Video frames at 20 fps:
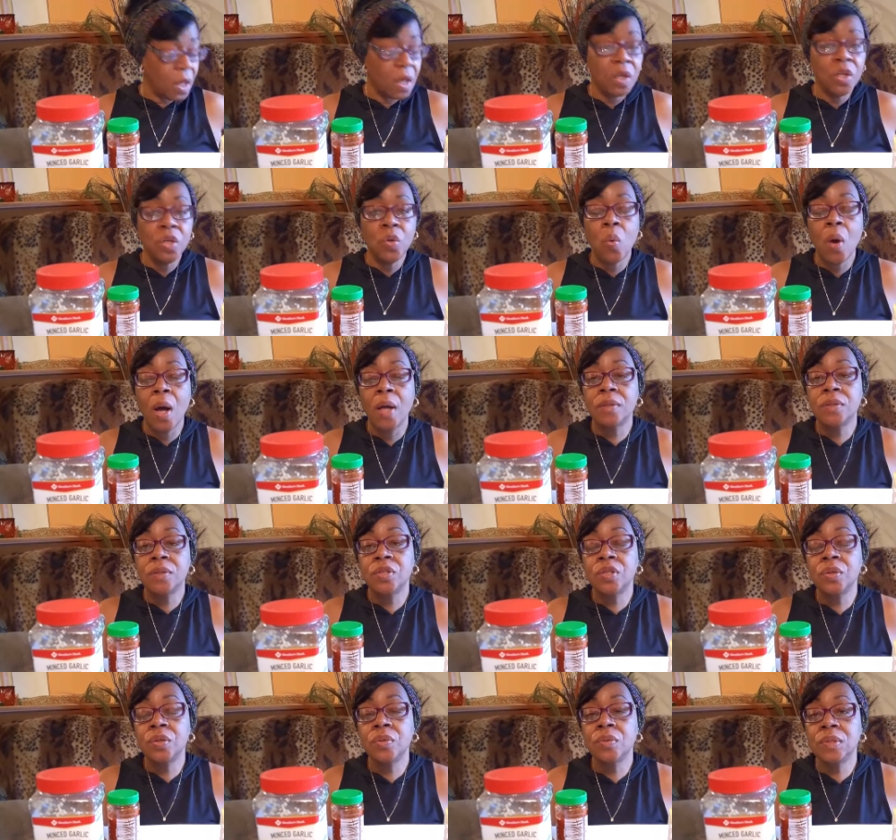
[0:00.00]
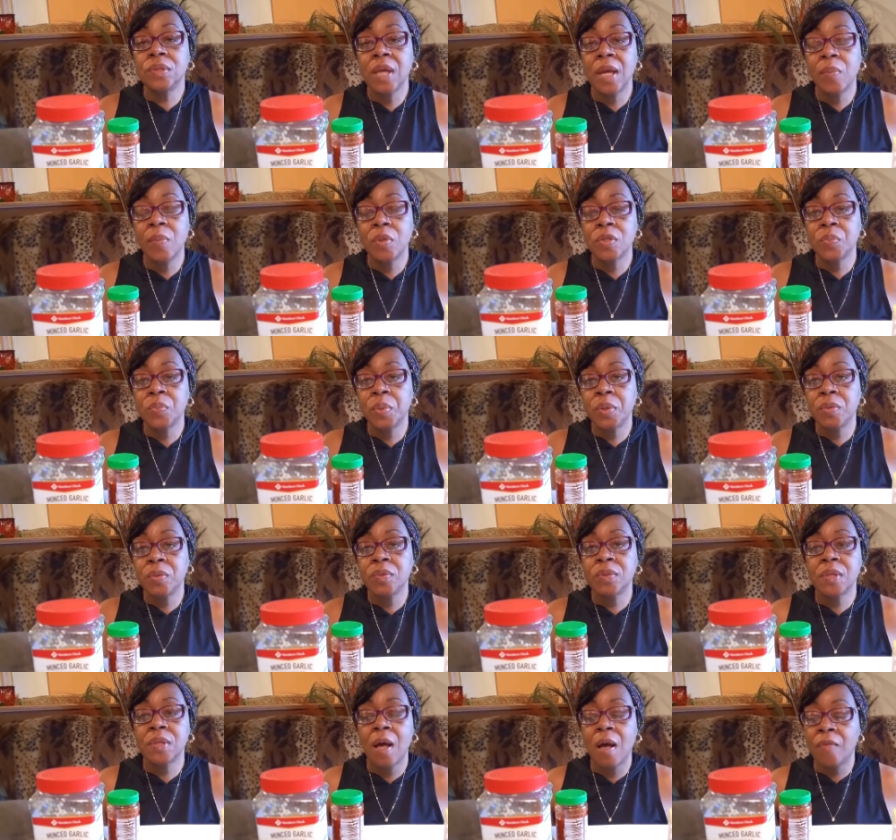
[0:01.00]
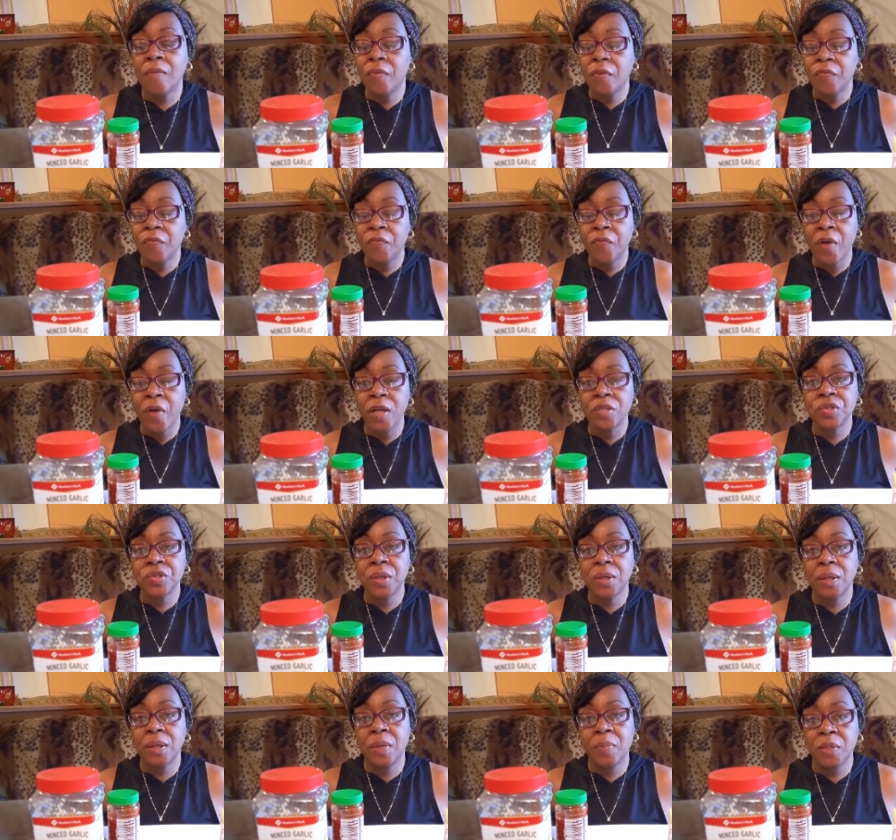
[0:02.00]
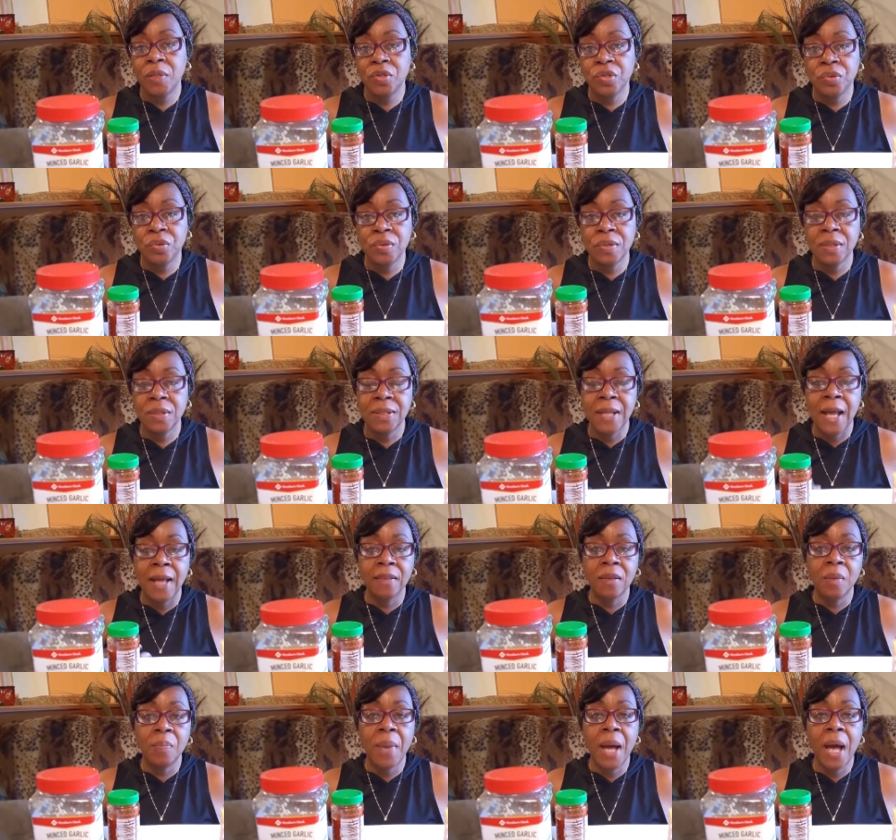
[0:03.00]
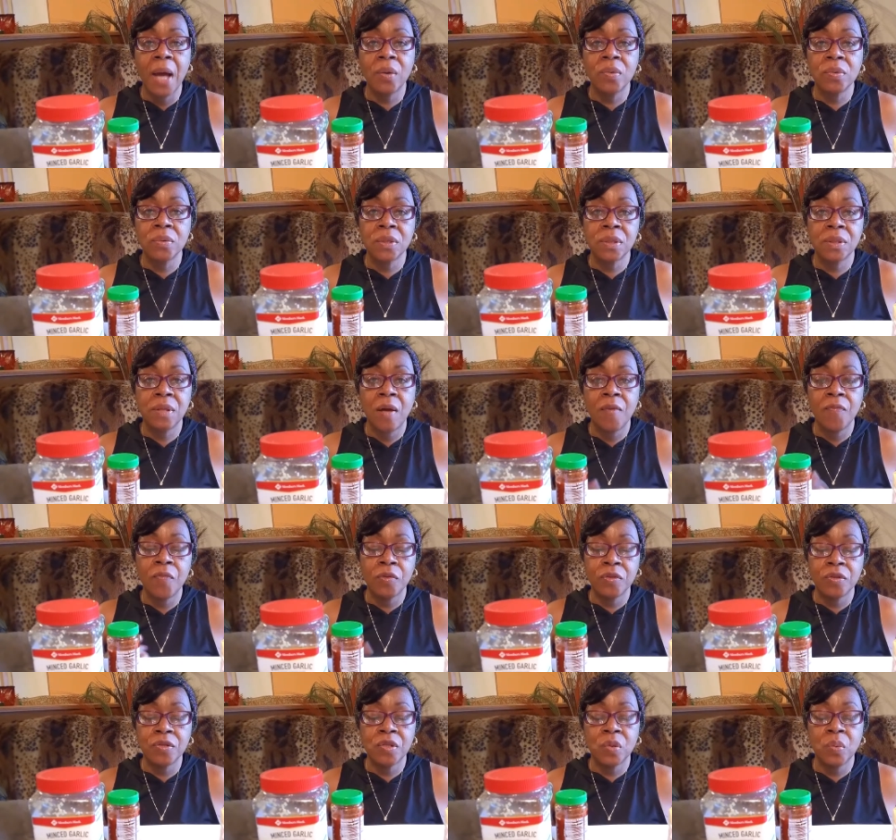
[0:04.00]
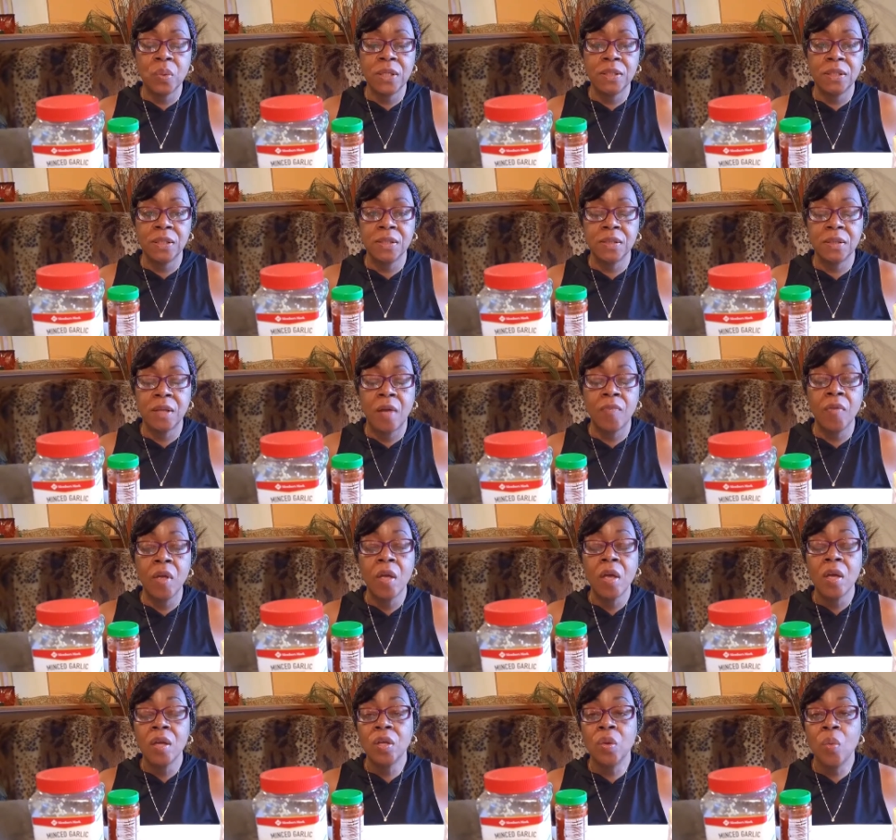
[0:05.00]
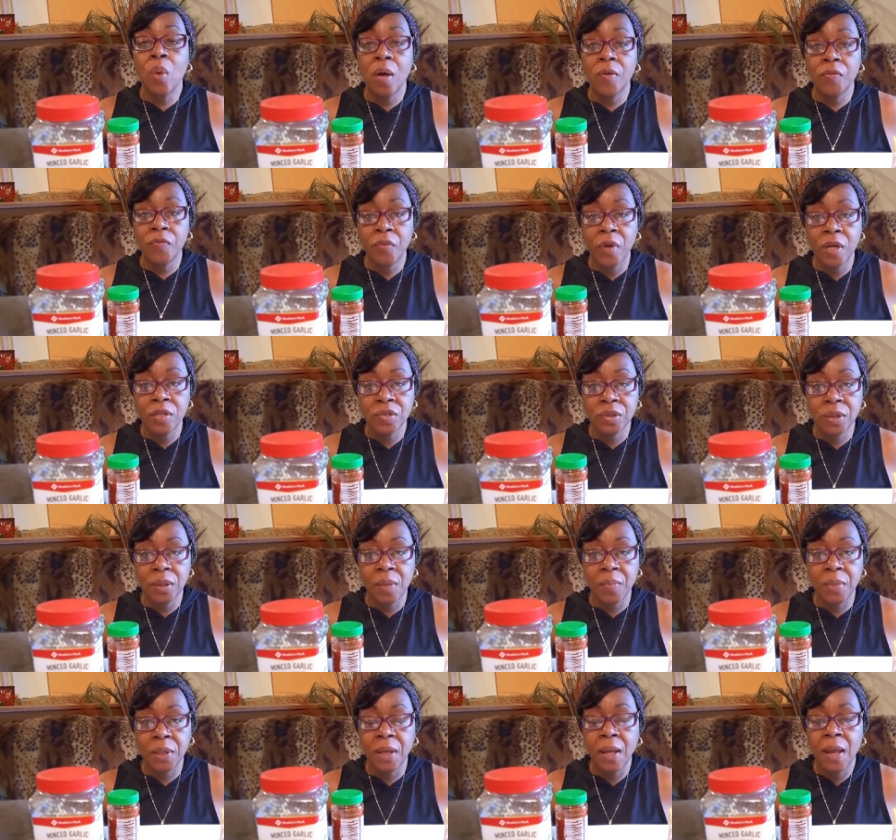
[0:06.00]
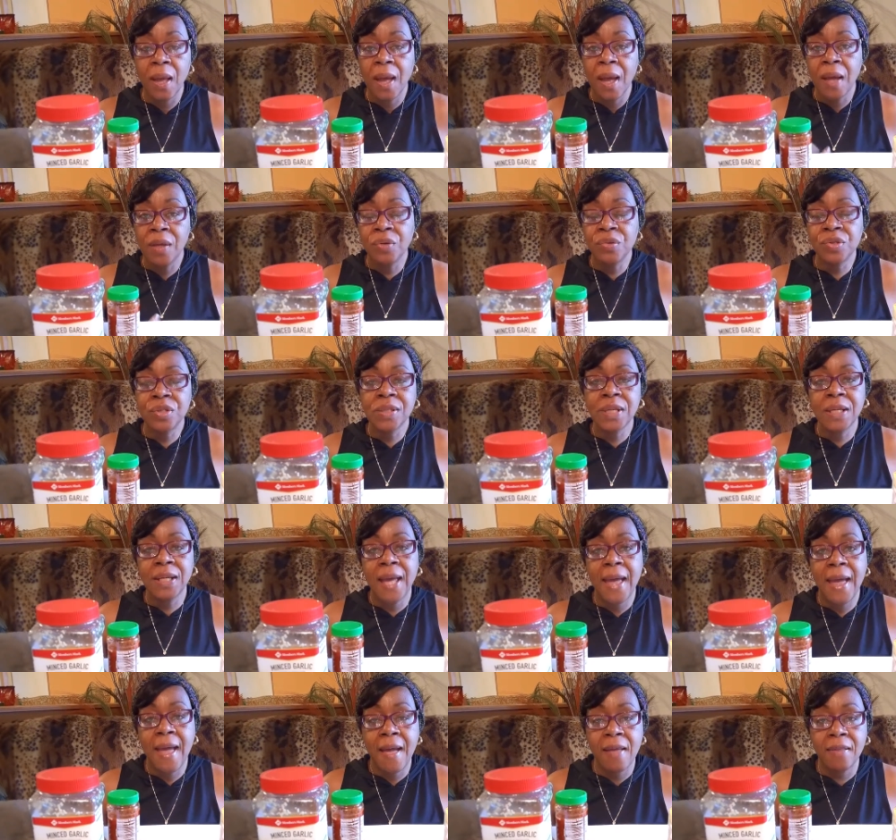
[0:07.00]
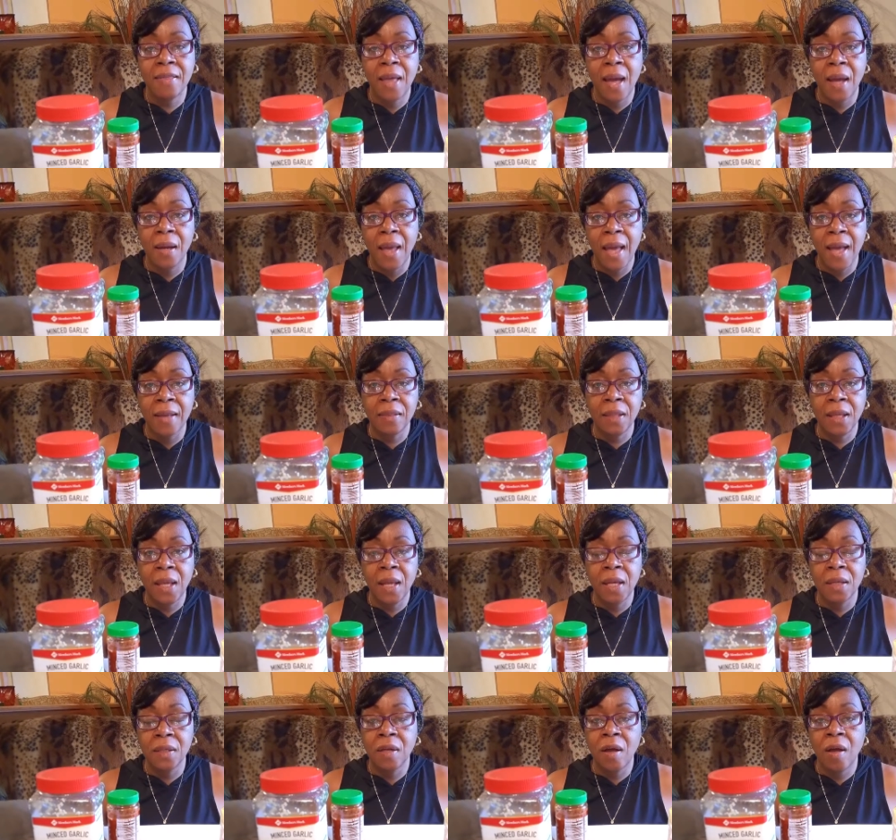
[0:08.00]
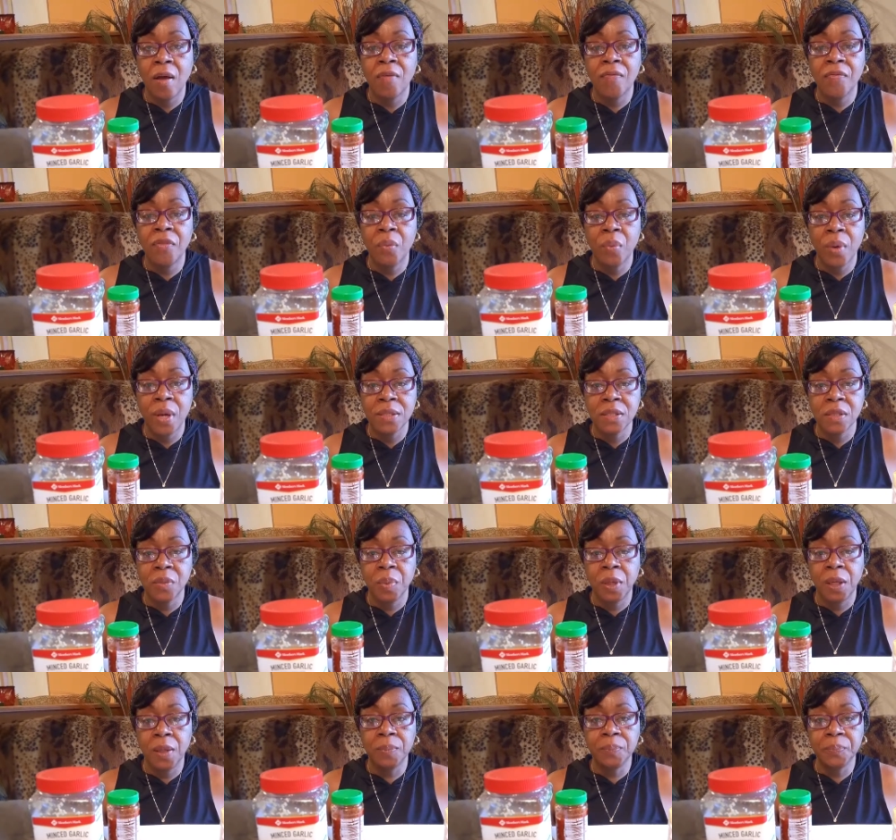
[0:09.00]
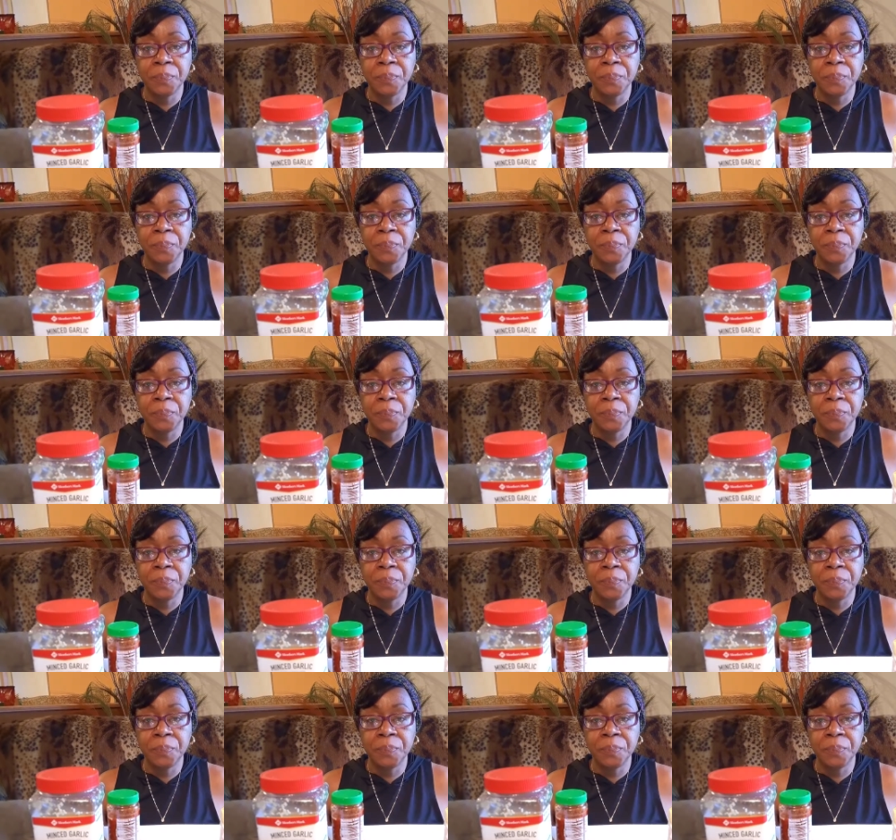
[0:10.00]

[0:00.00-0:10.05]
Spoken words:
You want 2 tablespoons of fresh lemon juice, not the bottled stuff or the squeezy stuff. You want fresh lemon, and you're just going to add that at the end of the recipe.